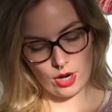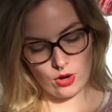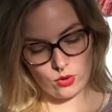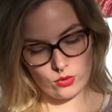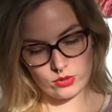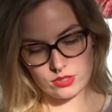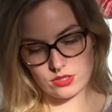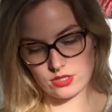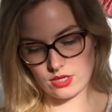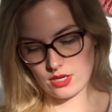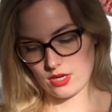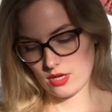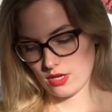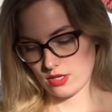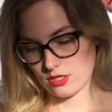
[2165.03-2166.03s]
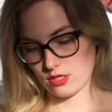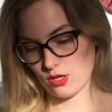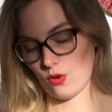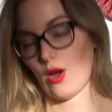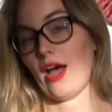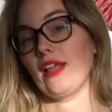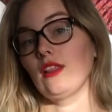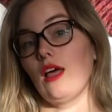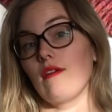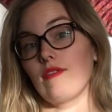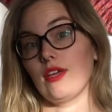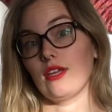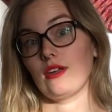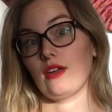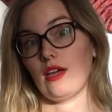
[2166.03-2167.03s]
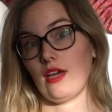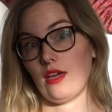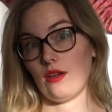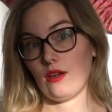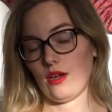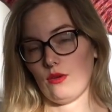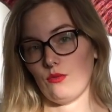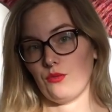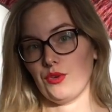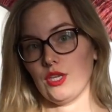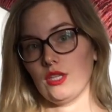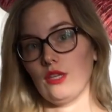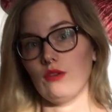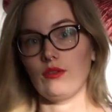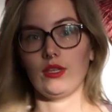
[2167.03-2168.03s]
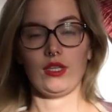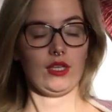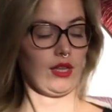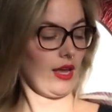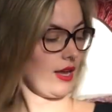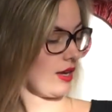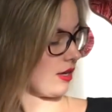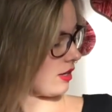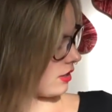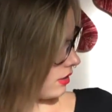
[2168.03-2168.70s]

coat. So I love it. I really, really like